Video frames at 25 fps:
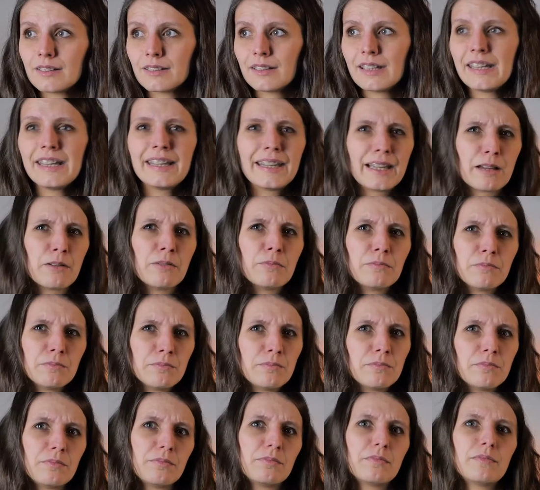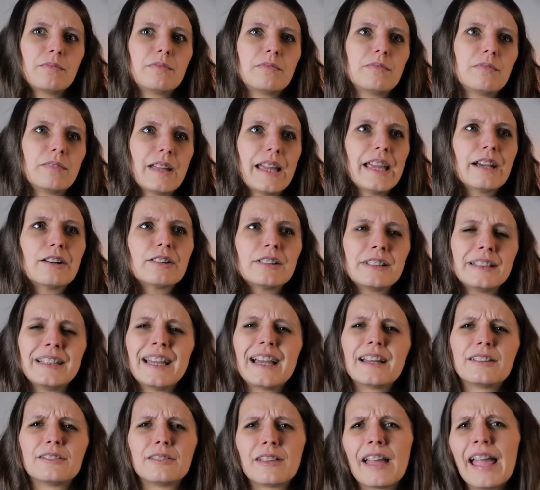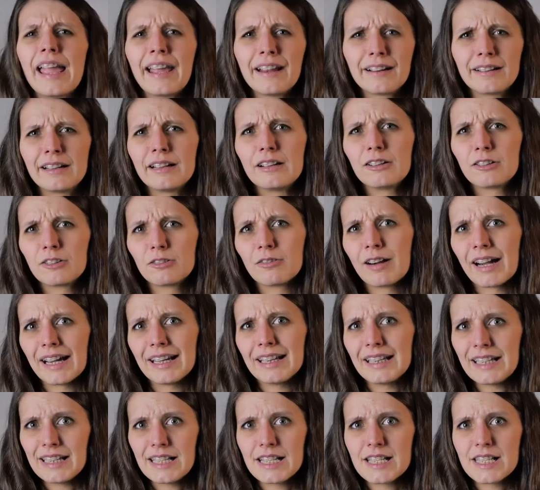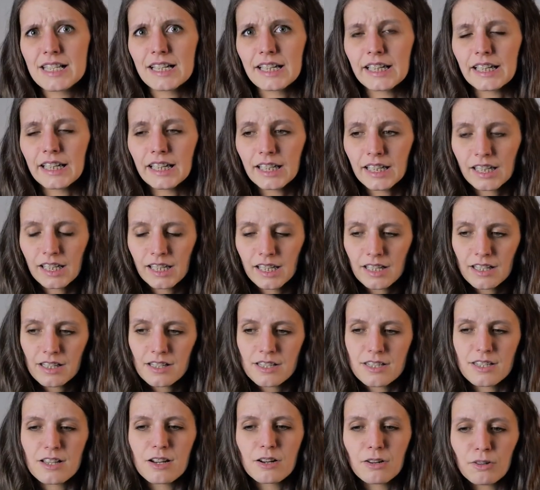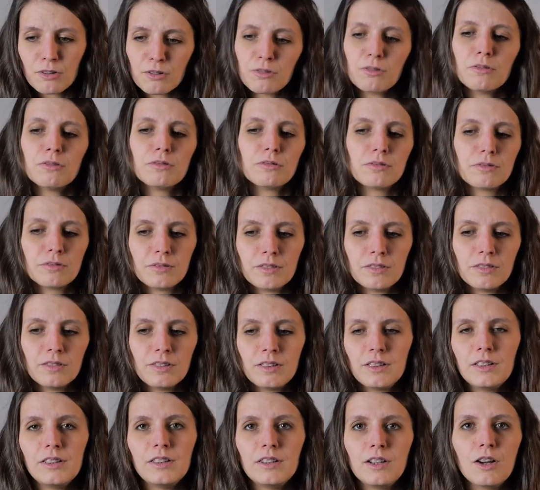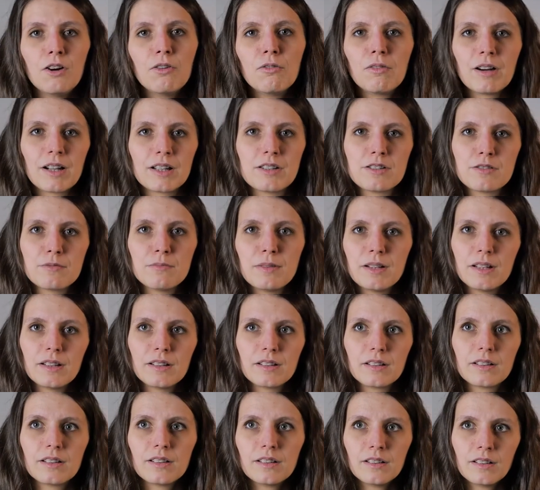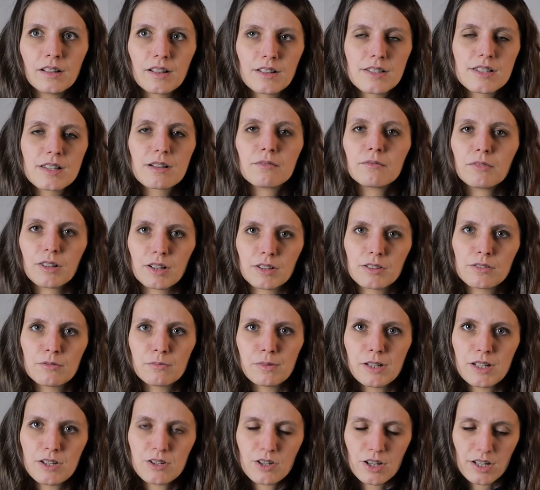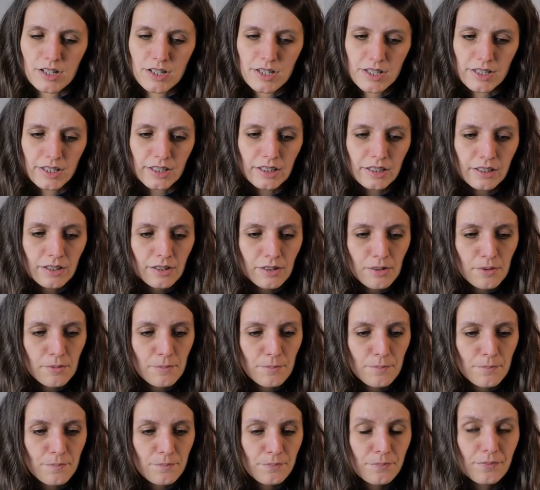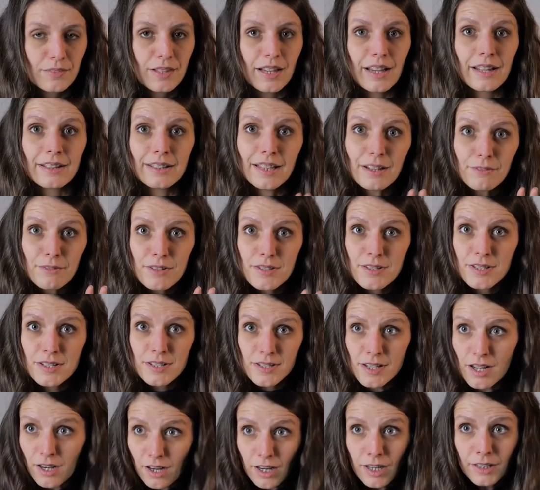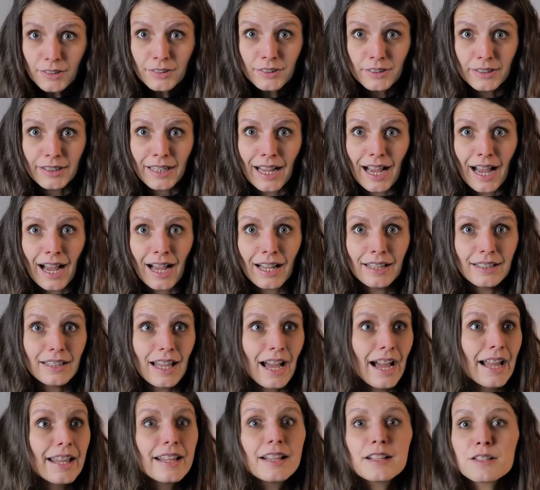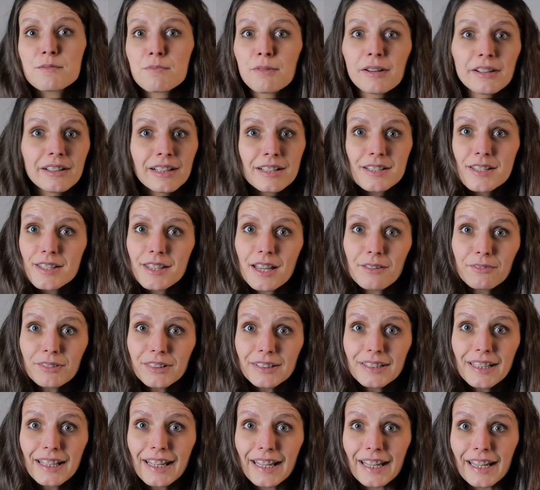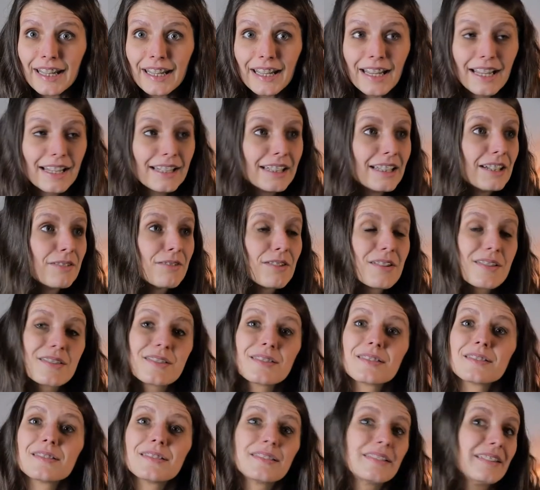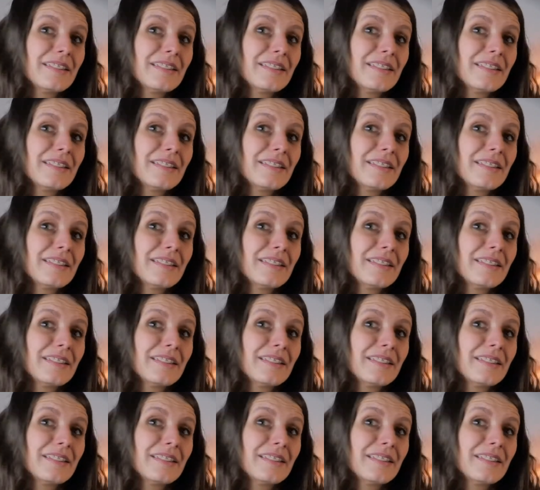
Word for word: he can he could get angry quite easily. So no one to be not someone to be trusted. And there was this other God I experienced every day, and he was